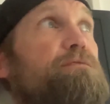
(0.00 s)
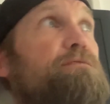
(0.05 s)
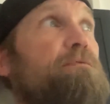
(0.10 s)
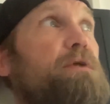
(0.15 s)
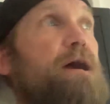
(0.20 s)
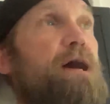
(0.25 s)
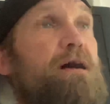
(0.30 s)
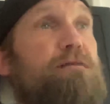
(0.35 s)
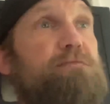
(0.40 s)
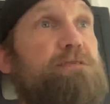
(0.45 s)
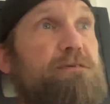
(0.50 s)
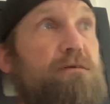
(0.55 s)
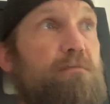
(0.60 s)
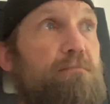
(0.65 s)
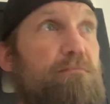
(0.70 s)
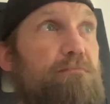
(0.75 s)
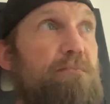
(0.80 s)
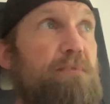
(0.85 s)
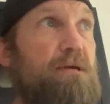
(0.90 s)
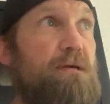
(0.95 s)
have
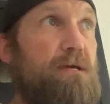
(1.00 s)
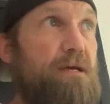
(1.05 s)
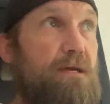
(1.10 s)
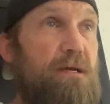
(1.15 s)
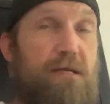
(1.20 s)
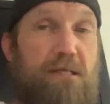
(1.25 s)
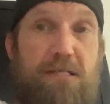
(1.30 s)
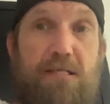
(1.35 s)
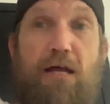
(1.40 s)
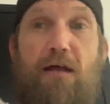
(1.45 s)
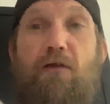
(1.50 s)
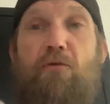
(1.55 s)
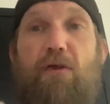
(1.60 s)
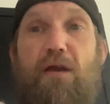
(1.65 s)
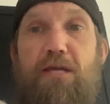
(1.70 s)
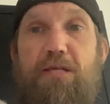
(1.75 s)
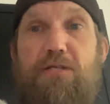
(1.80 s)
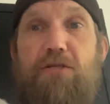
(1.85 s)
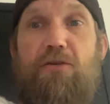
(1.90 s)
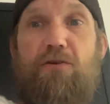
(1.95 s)
some
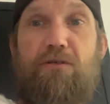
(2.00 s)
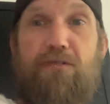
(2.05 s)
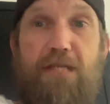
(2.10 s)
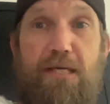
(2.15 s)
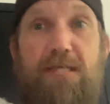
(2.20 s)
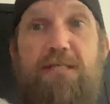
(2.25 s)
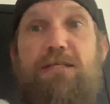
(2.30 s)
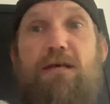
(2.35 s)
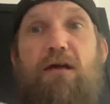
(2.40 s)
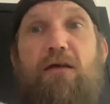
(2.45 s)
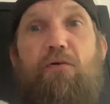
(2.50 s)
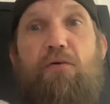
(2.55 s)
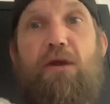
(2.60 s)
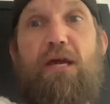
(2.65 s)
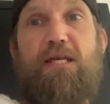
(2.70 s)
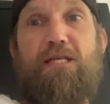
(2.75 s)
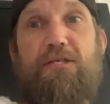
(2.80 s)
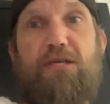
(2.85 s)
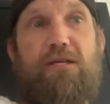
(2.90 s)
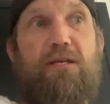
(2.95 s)
acceleration or
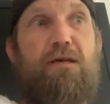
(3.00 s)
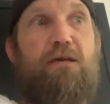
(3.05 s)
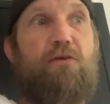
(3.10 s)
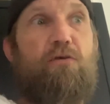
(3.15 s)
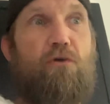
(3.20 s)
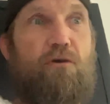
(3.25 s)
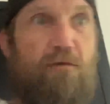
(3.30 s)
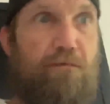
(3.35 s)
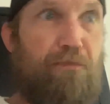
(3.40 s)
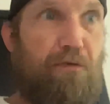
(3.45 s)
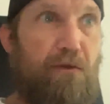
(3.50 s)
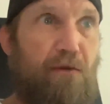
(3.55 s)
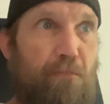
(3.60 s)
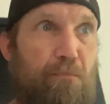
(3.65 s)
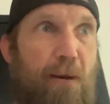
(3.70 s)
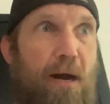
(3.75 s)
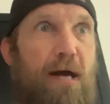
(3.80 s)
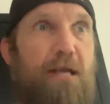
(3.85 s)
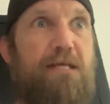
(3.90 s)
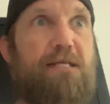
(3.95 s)
deceleration in order for your
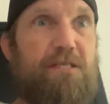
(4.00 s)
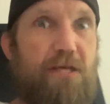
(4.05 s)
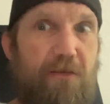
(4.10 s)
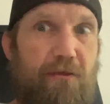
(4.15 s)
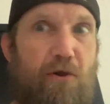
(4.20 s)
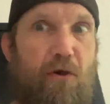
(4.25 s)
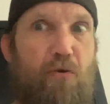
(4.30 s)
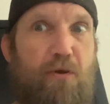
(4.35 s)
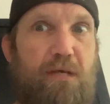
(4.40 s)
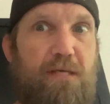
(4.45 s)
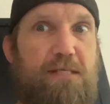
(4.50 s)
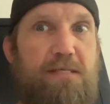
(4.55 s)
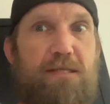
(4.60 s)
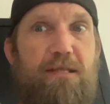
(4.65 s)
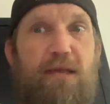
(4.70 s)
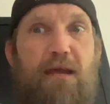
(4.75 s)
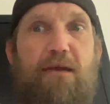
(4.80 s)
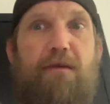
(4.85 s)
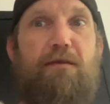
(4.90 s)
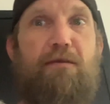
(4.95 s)
body to notice
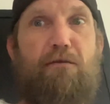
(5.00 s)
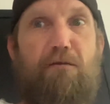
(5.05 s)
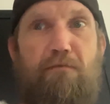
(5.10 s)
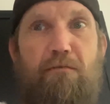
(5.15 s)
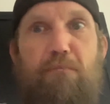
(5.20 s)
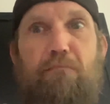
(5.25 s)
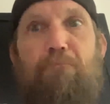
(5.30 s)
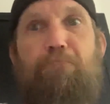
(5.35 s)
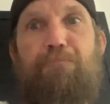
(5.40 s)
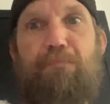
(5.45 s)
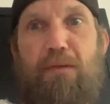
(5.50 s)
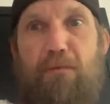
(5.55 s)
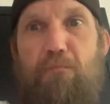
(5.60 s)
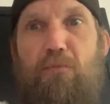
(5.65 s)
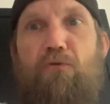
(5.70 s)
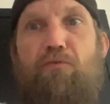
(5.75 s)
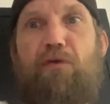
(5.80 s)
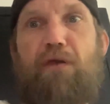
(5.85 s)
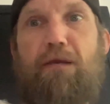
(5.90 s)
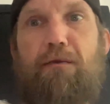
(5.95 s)
that you're
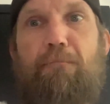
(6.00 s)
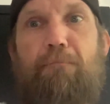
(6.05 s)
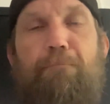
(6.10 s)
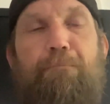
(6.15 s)
moving.